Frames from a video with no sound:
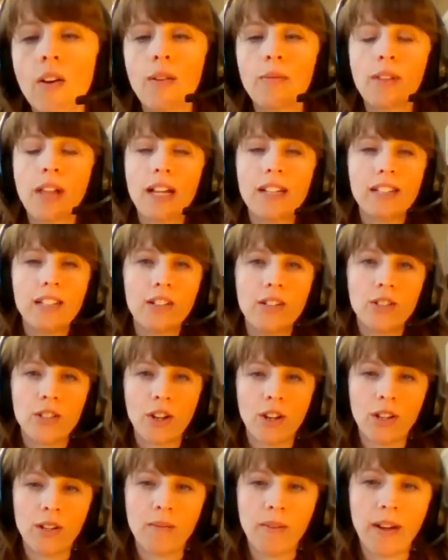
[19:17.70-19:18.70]
glad to hear you
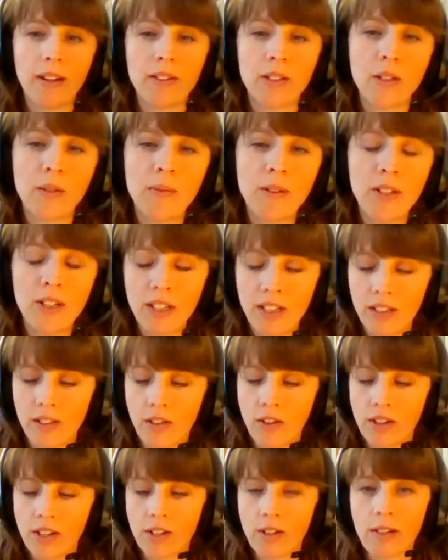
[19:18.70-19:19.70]
talk about the community
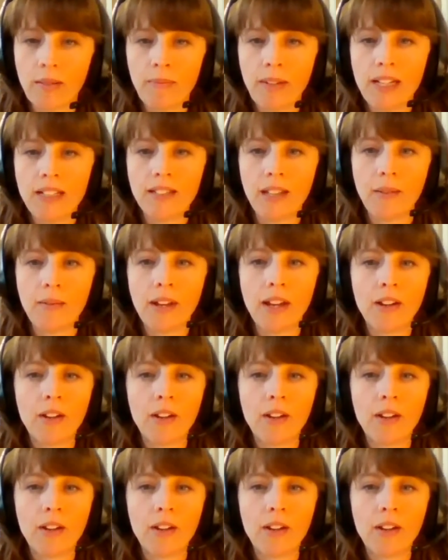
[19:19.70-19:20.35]
lawyering piece, Amy.